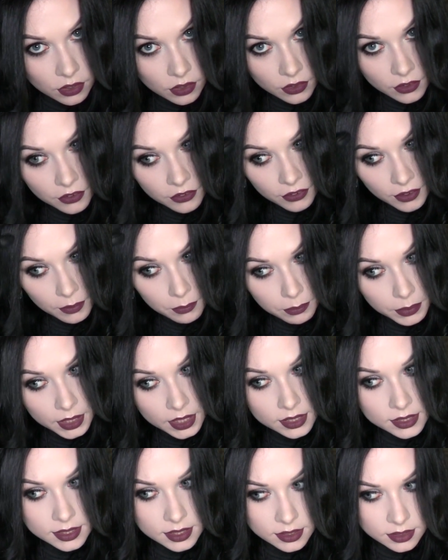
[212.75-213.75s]
curl the front
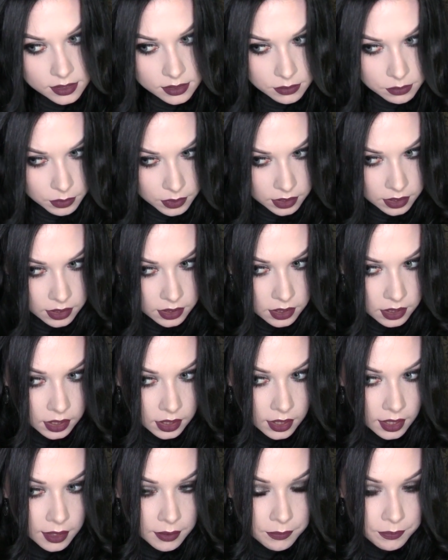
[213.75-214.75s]
pieces with
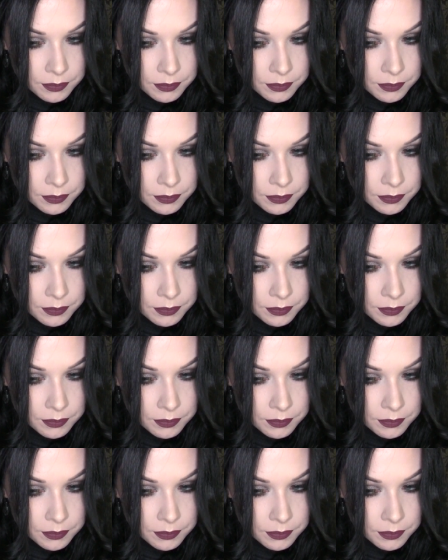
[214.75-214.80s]
the